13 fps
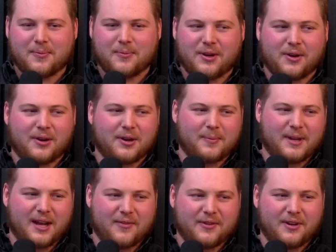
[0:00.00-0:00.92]
we are going to be
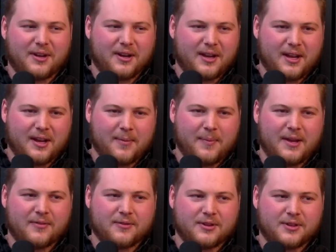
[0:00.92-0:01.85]
having an
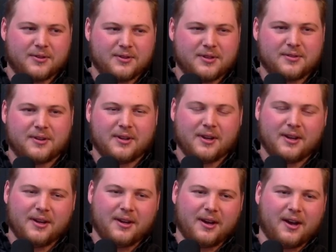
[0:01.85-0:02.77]
AMA reunion
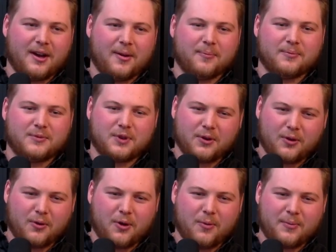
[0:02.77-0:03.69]

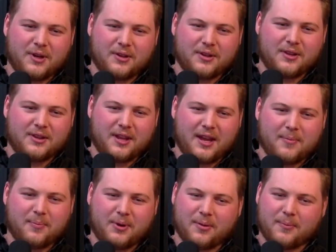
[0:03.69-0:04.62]
Don't quote me on the
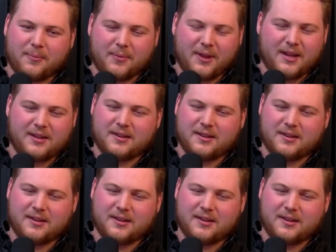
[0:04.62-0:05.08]
date, but I'm like